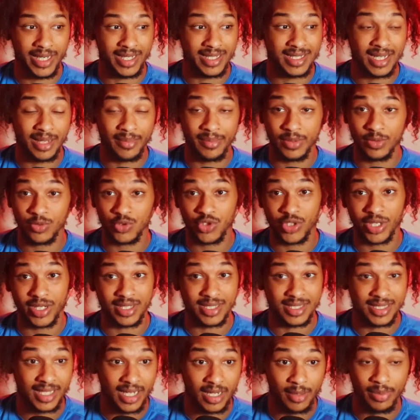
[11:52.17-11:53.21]
anytime he was trying
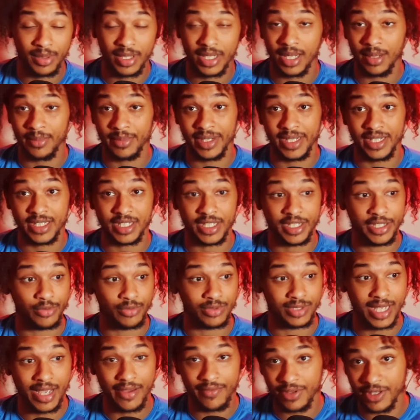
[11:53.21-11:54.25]
to set up a combination, he
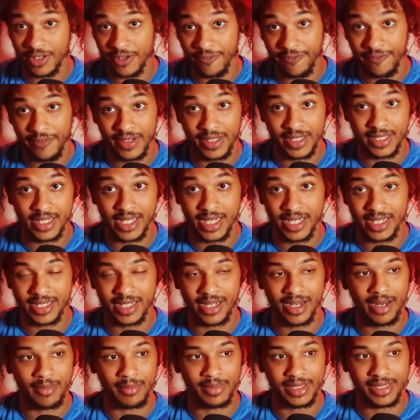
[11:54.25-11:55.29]
was having to defend a
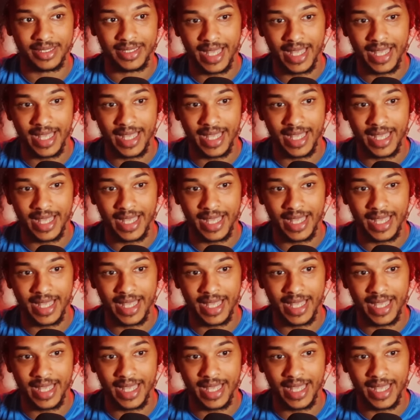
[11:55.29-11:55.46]
takedown. I mean,